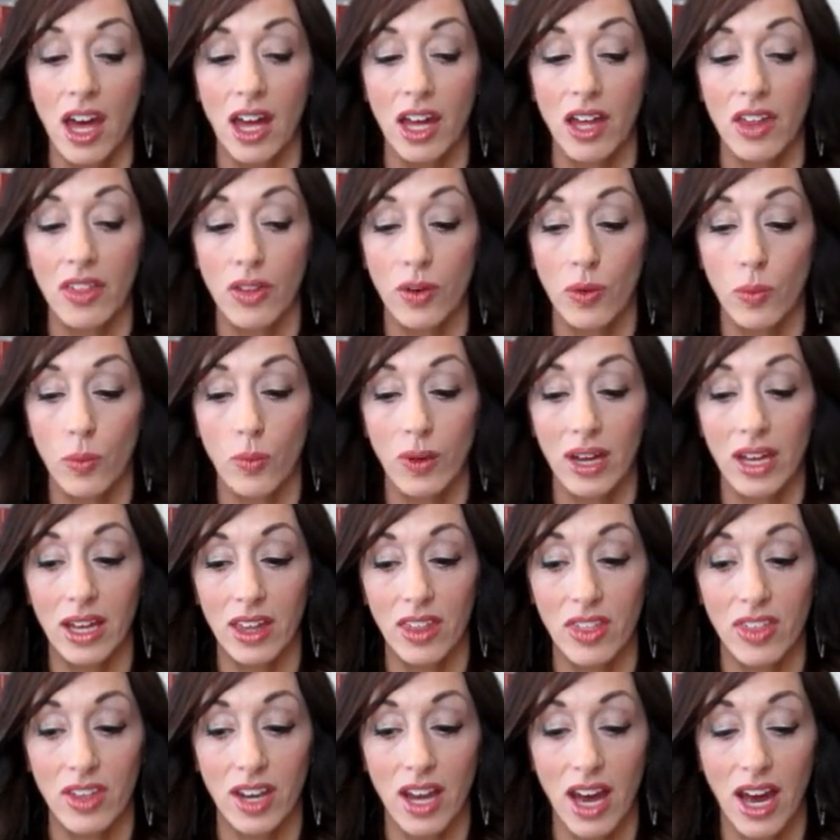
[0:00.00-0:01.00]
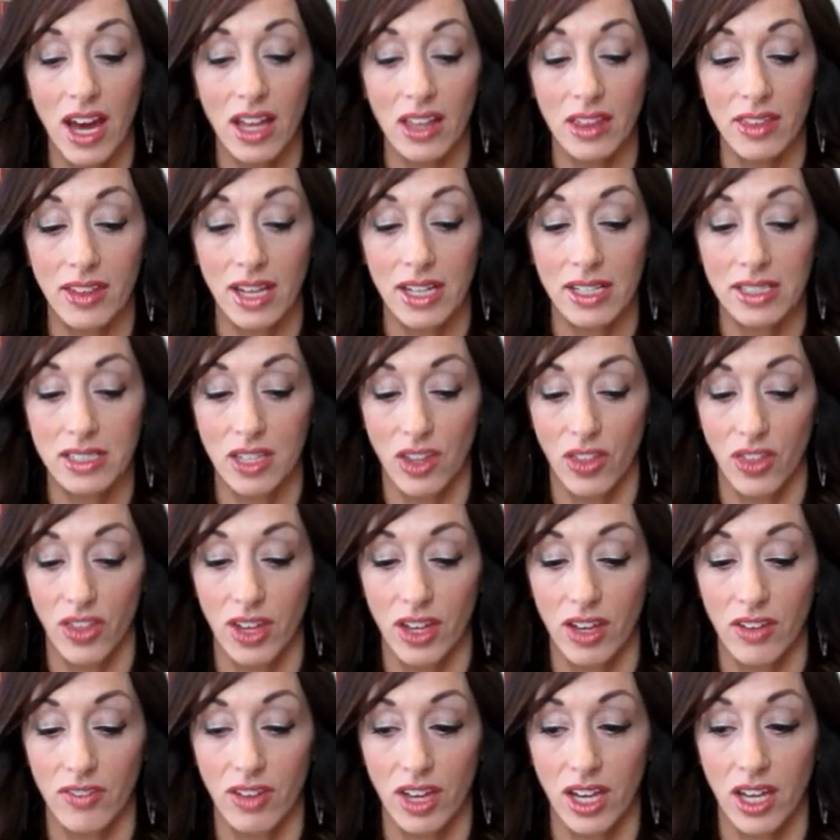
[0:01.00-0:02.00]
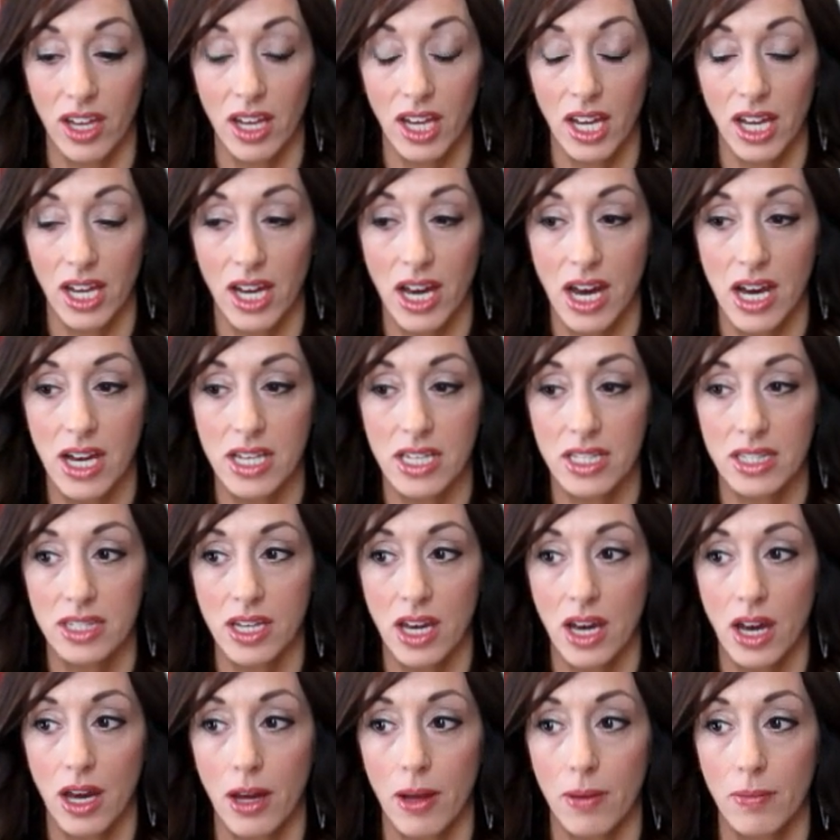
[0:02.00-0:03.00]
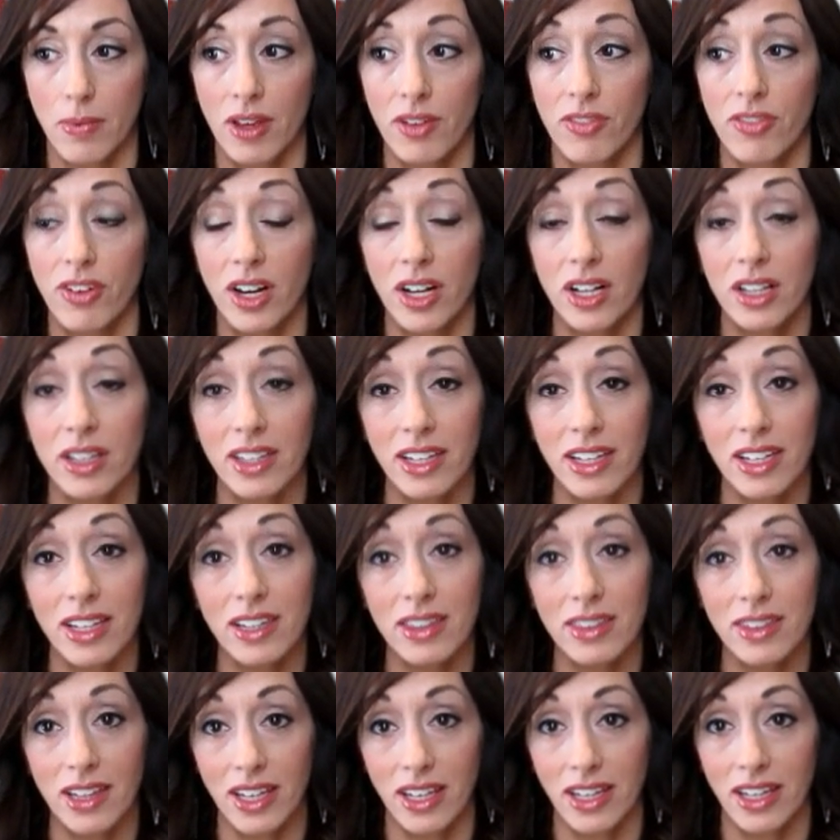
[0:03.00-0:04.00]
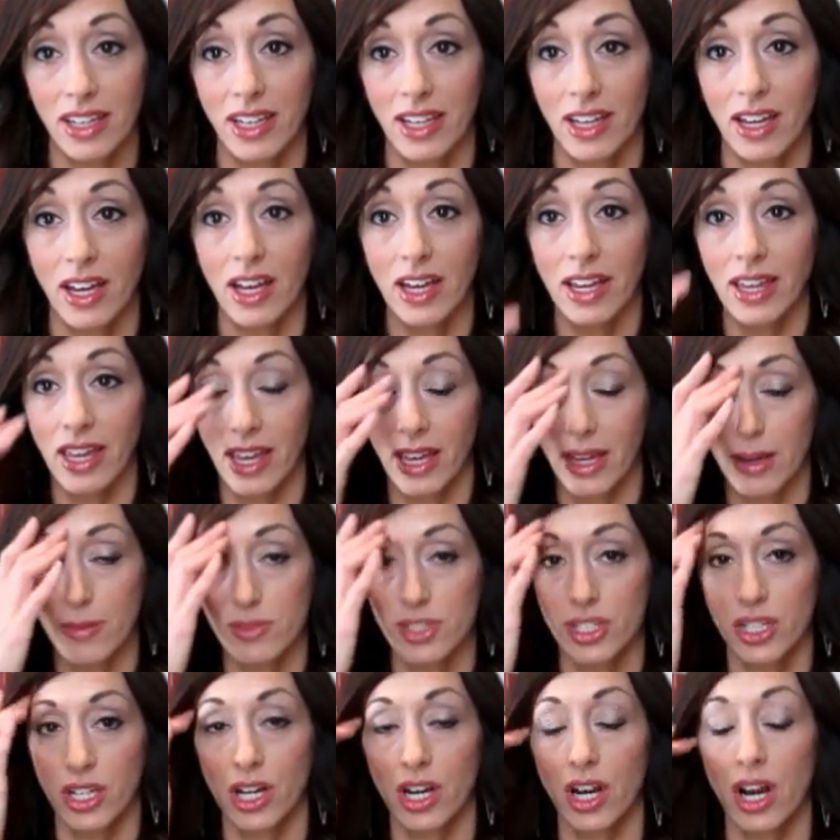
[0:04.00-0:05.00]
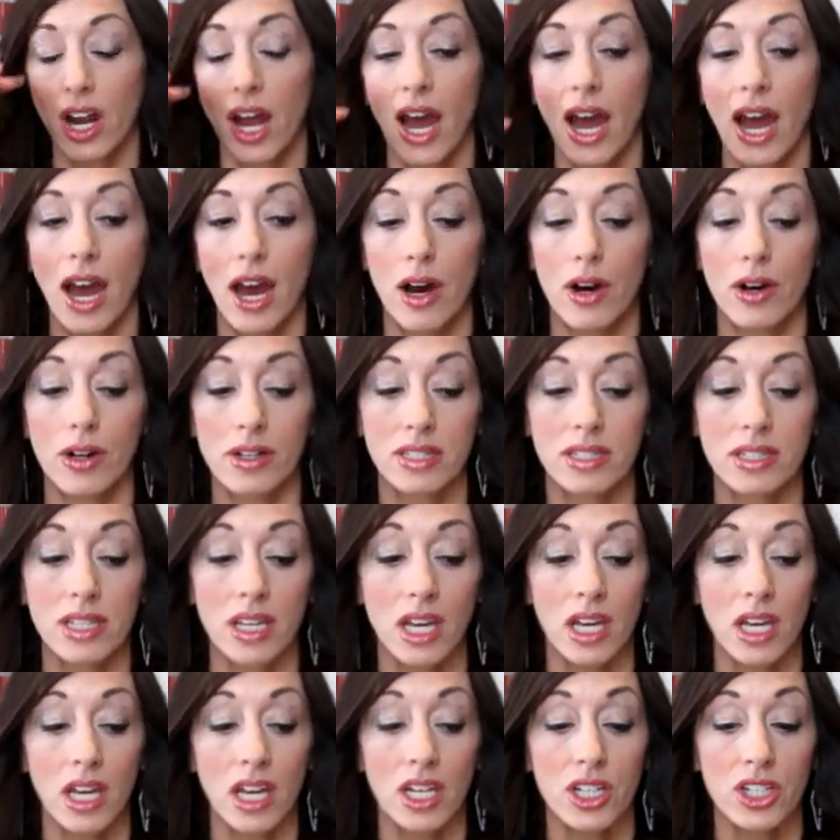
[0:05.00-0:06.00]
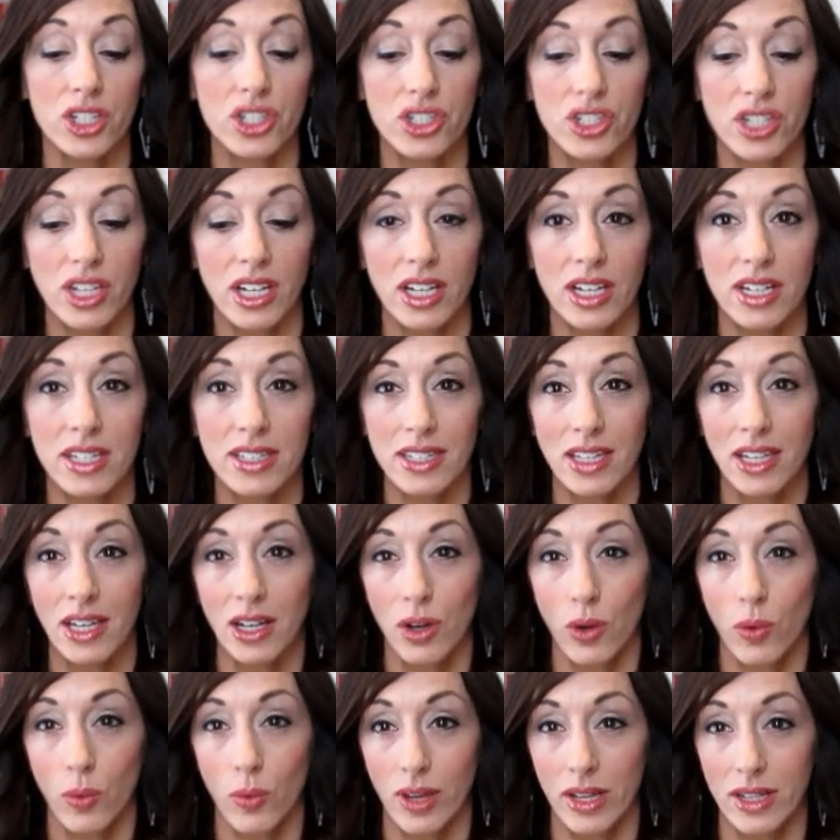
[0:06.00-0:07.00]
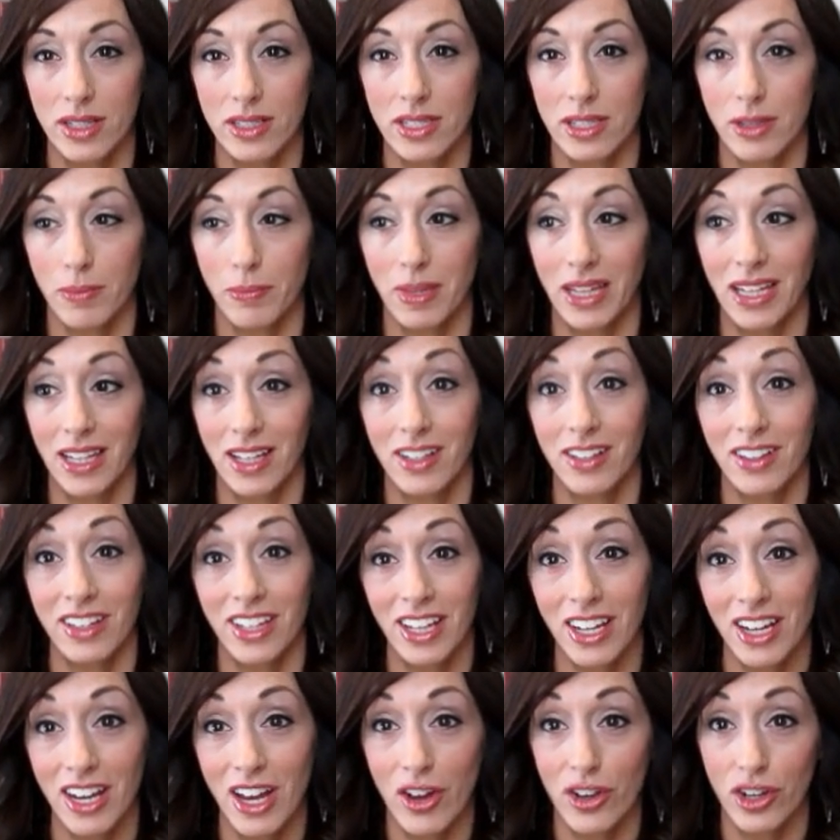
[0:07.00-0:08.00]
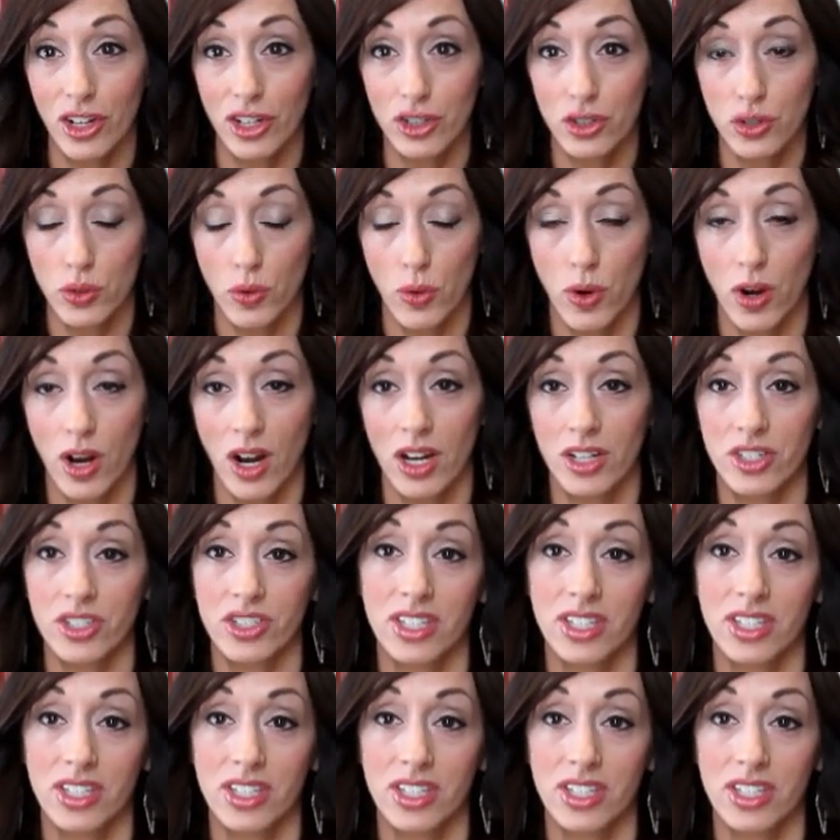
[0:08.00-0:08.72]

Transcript: And the way that I like to think of it as um, if a cleaning lady came to your house she isn't going to be cleaning out your drawer.